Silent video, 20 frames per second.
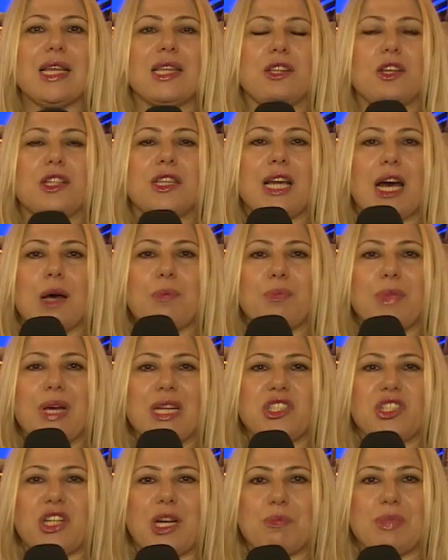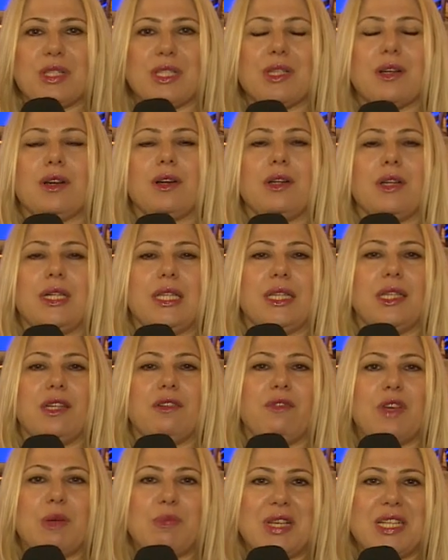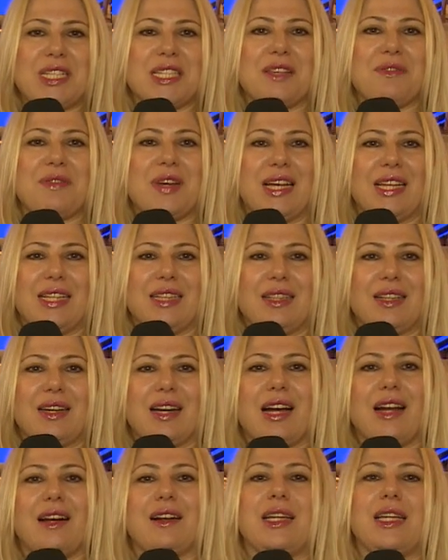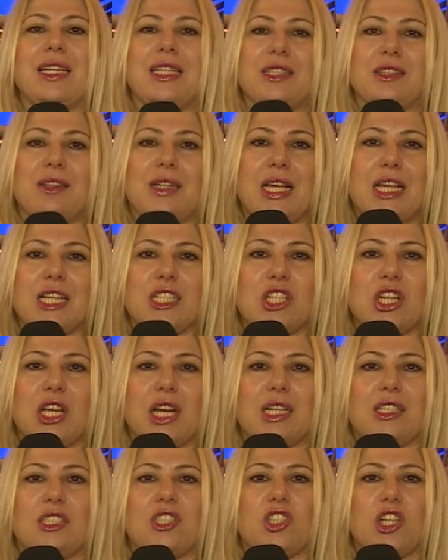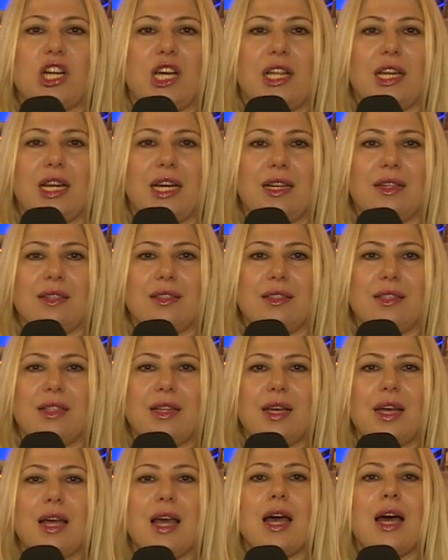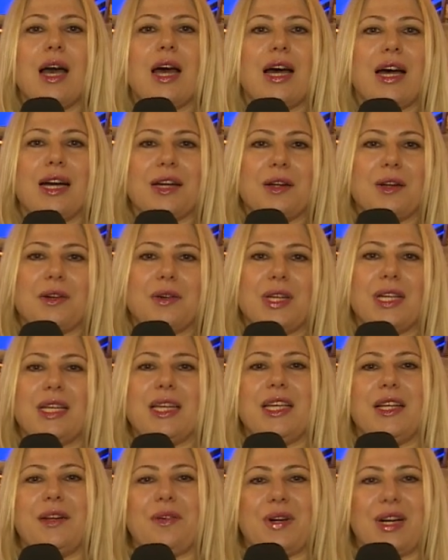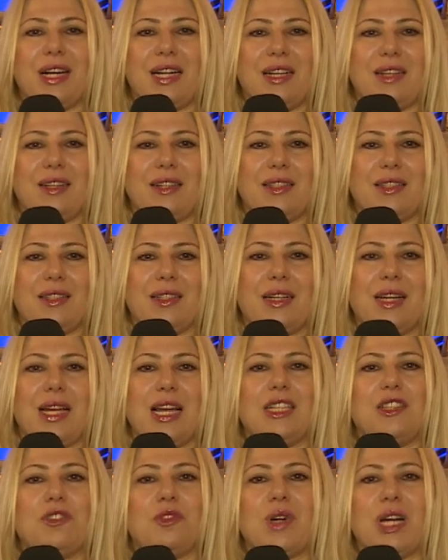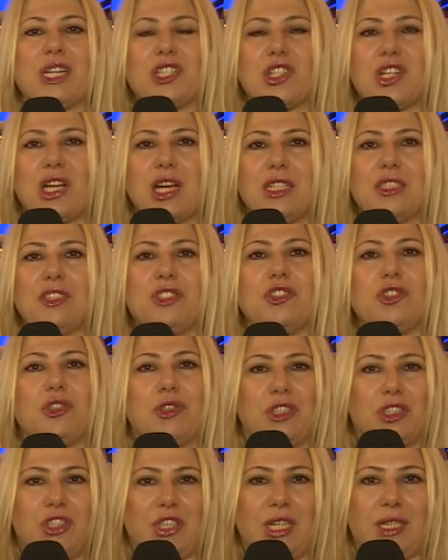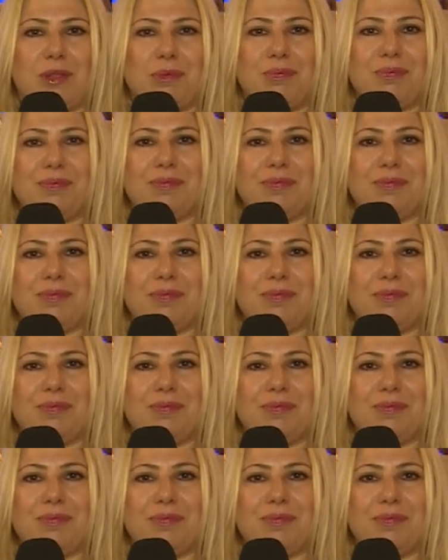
The top matchups in the women's event are Indonesia, China, Hungary, Iran, and Russia, Georgia.